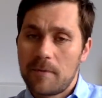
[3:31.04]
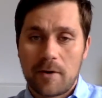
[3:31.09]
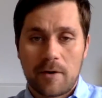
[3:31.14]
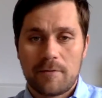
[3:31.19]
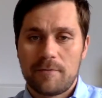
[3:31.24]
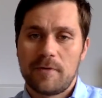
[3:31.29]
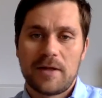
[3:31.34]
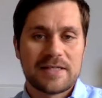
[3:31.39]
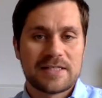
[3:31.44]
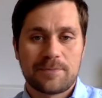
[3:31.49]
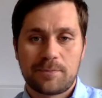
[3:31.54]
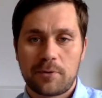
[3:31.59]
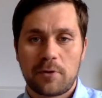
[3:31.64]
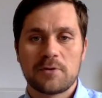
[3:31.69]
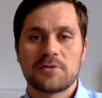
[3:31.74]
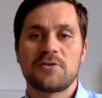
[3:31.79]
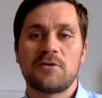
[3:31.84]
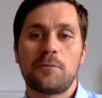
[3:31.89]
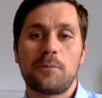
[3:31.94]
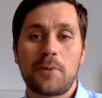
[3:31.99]
it's a process
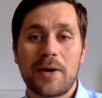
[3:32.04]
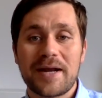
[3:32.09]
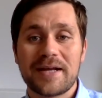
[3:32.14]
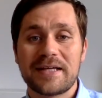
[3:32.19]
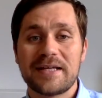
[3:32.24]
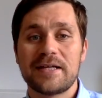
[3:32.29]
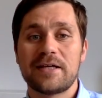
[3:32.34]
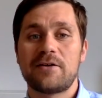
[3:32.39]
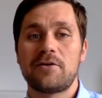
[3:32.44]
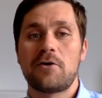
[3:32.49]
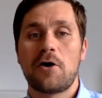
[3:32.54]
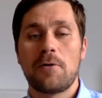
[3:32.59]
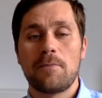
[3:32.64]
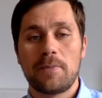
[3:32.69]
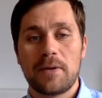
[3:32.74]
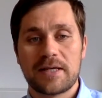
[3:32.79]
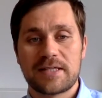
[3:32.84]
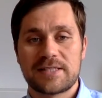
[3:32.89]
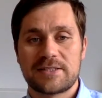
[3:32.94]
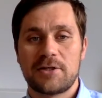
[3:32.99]
of breaking
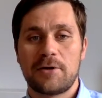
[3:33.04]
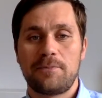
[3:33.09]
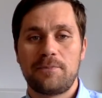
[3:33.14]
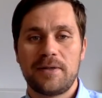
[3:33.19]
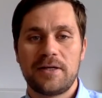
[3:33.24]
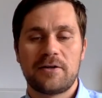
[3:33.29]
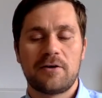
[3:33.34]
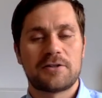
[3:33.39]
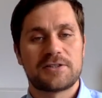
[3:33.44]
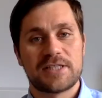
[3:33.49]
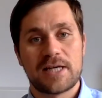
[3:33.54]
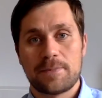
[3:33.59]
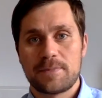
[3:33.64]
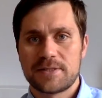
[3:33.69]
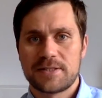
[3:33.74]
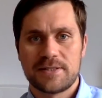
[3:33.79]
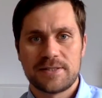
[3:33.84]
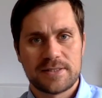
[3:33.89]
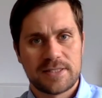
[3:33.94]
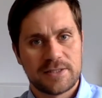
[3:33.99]
complex topic or
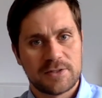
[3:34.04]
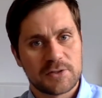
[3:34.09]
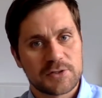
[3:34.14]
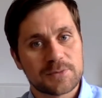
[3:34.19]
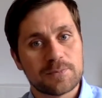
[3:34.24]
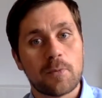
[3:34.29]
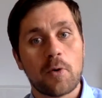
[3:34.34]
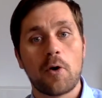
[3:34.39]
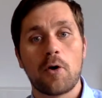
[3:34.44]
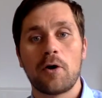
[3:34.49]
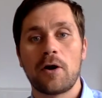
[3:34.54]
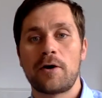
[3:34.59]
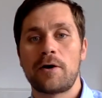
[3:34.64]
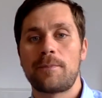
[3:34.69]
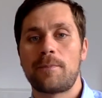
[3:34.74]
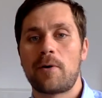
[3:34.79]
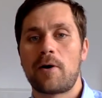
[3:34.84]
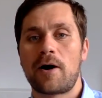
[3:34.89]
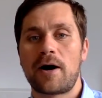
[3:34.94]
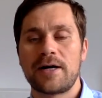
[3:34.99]
substance into smaller
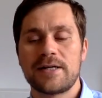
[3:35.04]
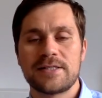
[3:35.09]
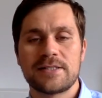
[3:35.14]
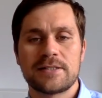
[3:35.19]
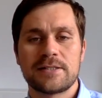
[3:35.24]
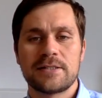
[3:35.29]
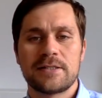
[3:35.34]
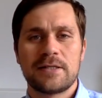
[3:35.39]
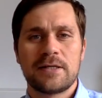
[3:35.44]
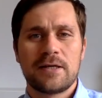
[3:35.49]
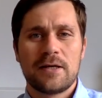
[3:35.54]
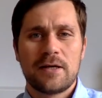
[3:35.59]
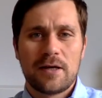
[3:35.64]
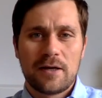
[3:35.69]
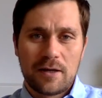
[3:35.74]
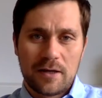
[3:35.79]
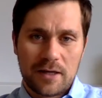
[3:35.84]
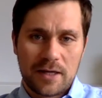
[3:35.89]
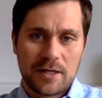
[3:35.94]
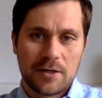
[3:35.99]
parts
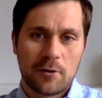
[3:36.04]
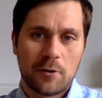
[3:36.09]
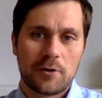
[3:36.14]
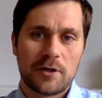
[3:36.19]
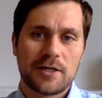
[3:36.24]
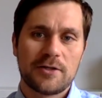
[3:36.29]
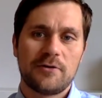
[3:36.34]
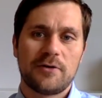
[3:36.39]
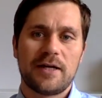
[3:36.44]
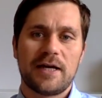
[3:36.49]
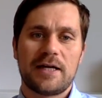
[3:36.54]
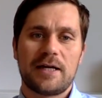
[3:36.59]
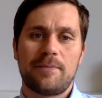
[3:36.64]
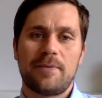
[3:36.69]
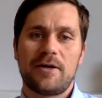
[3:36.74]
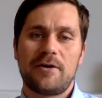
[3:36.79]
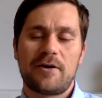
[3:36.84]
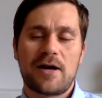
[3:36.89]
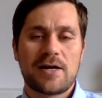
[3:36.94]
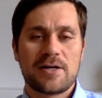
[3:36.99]
in order to gain a better
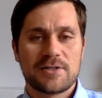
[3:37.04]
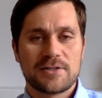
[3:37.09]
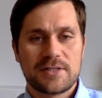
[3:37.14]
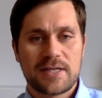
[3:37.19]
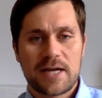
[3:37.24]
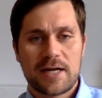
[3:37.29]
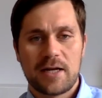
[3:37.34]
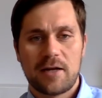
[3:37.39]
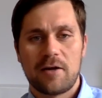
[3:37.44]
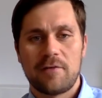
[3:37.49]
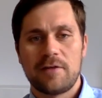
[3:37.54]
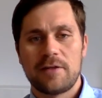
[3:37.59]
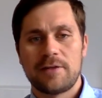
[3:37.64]
understanding of it.